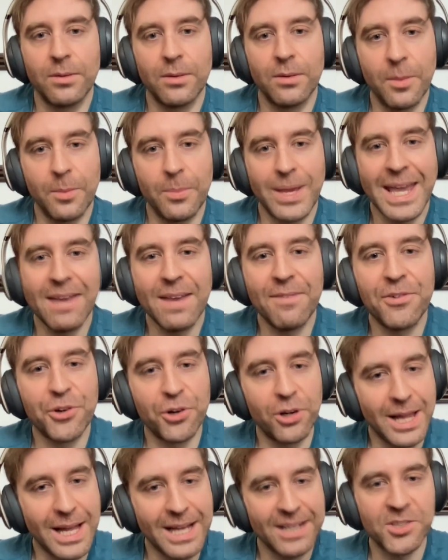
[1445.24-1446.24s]
the
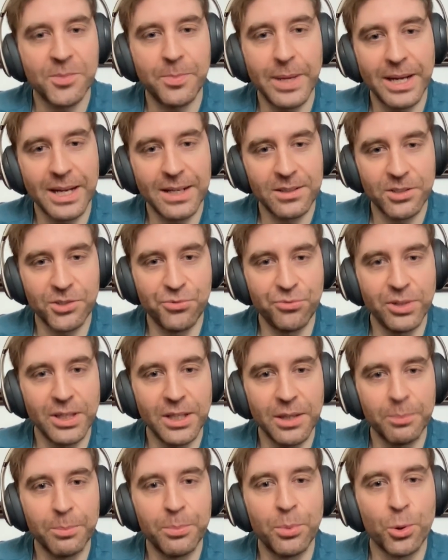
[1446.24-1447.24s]
behavioural aspect is really
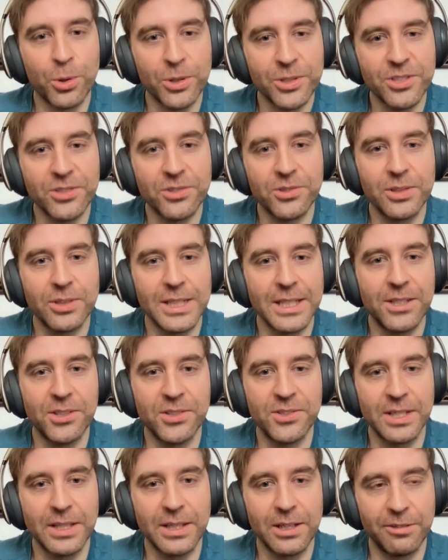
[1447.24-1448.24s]
important. So like you
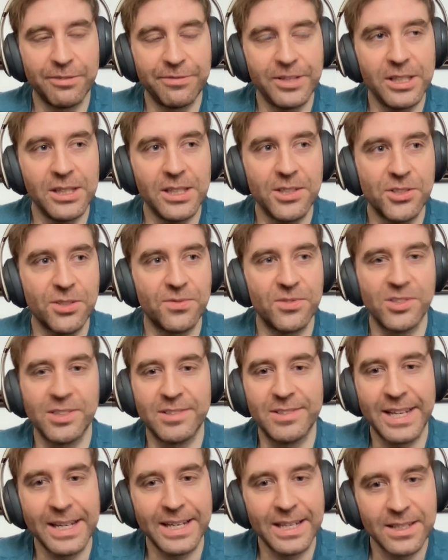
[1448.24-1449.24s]
say, there are feelings of
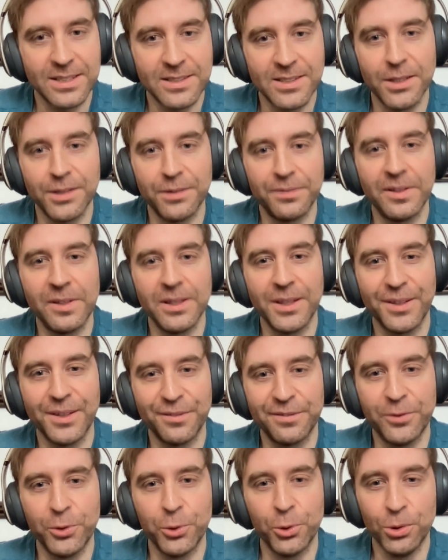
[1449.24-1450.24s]
satiety and feeling
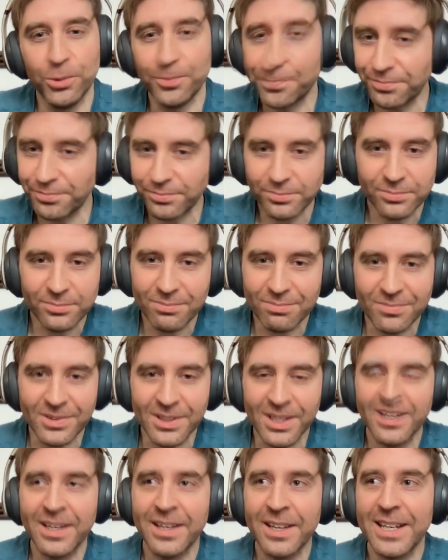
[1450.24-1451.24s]
full.
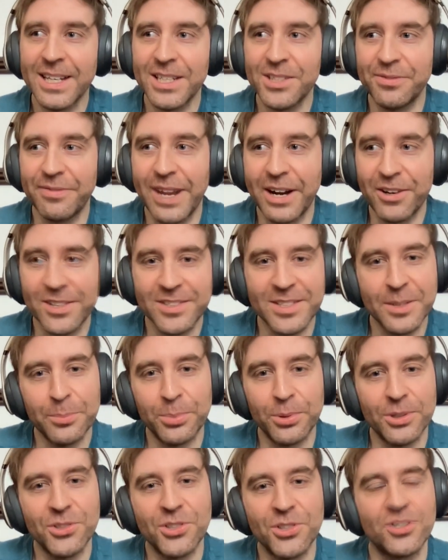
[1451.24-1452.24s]
It's very simple.
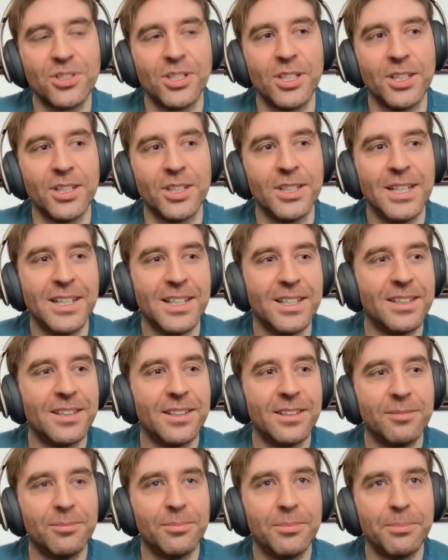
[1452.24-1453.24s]
It's just going to
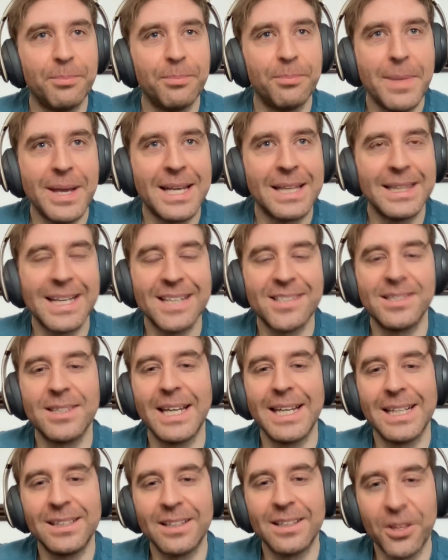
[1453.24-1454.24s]
make it less
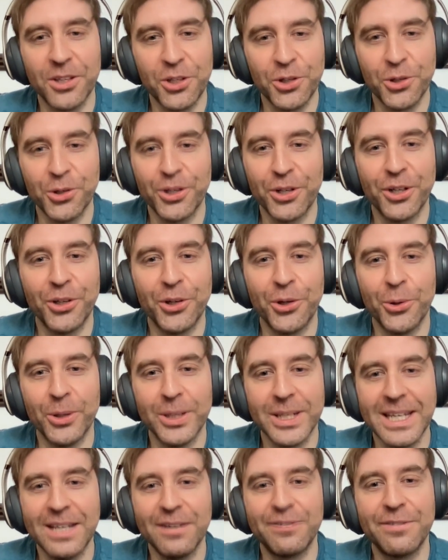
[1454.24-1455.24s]
likely that you're going to
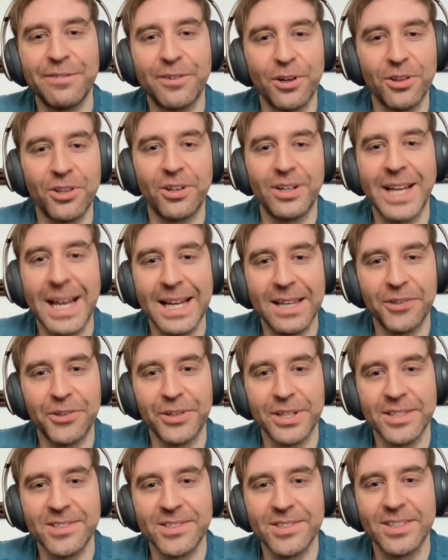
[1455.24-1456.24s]
go and eat further
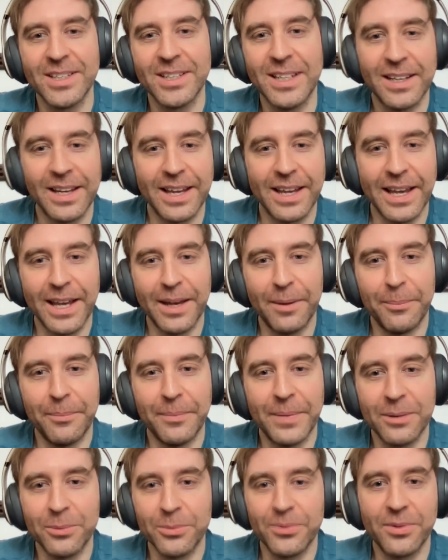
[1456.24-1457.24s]
calories.
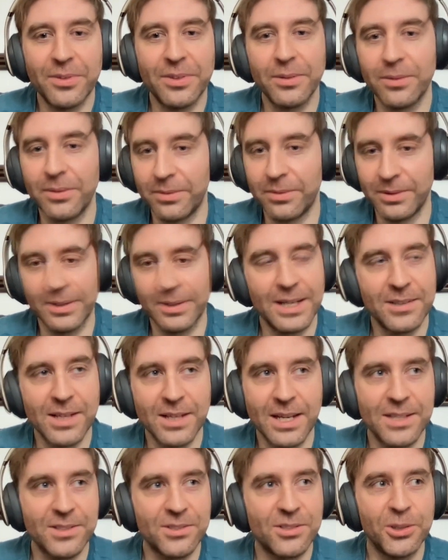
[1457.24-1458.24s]
And
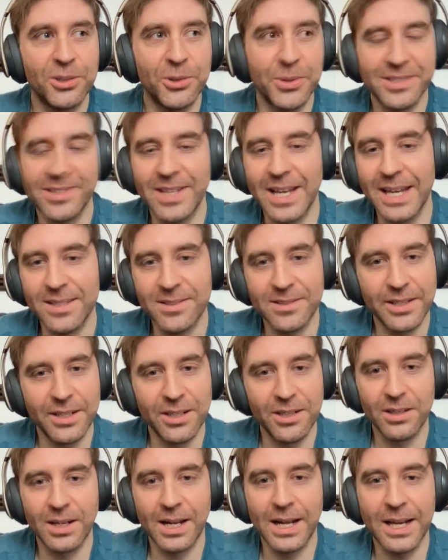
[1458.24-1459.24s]
as Chloe
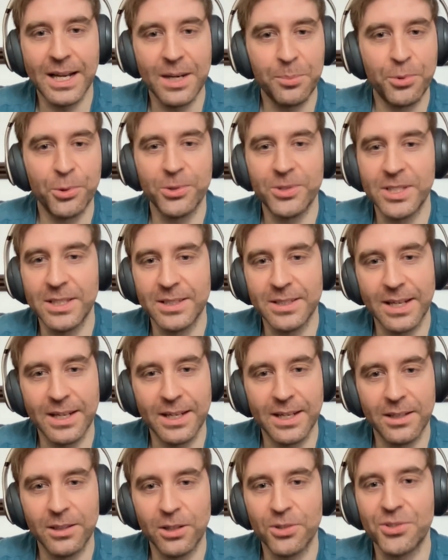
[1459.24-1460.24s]
says, they're a high-protein
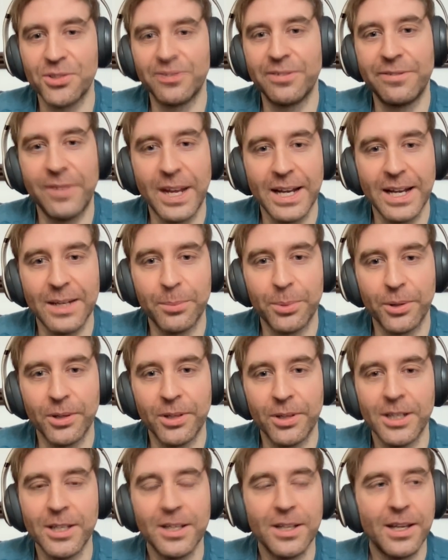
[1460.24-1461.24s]
diet, lots of
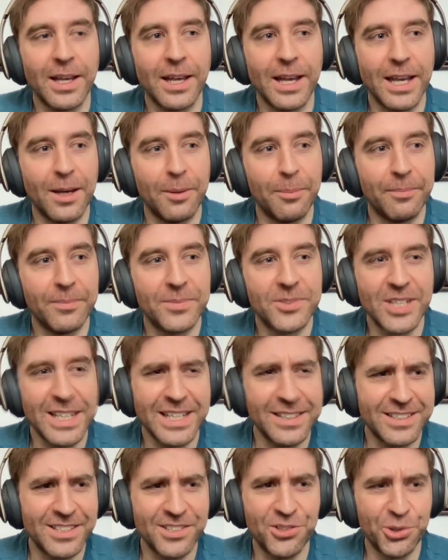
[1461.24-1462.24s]
fibre.
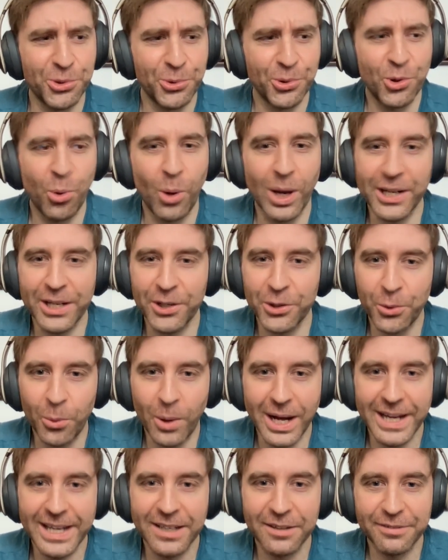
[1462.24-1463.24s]
Scientists don't quite know
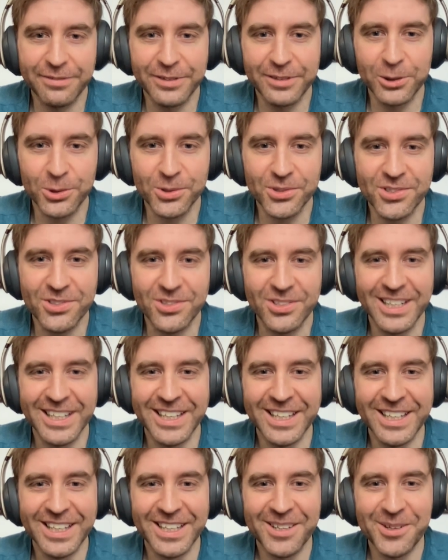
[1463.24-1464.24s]
why it fills
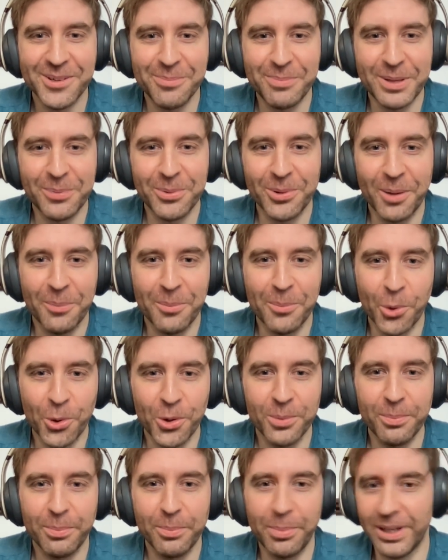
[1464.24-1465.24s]
people up more,
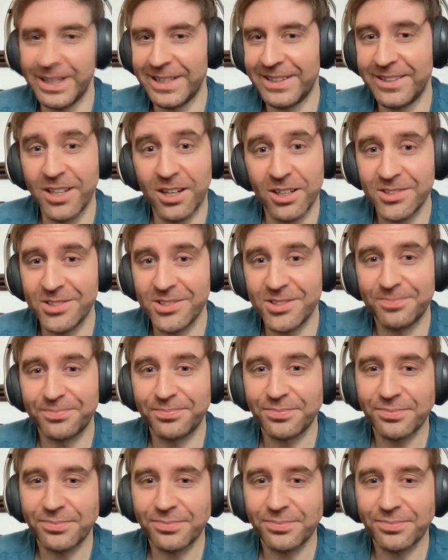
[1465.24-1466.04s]
but it does.